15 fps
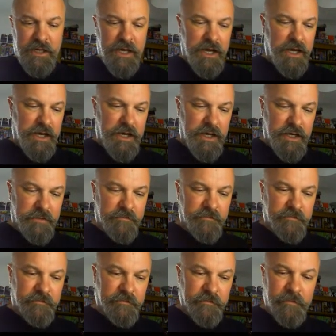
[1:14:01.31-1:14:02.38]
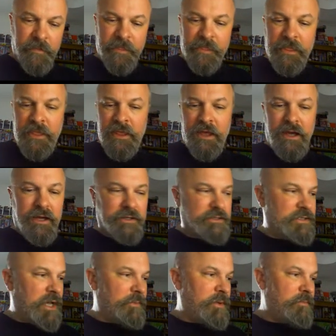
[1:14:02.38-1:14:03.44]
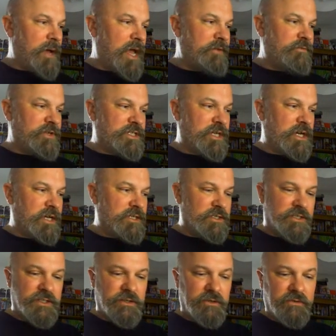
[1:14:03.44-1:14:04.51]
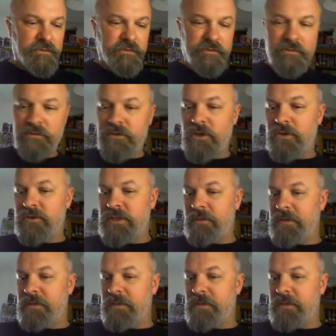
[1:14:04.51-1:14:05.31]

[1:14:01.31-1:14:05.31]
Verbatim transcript: Um, so we may return to do some of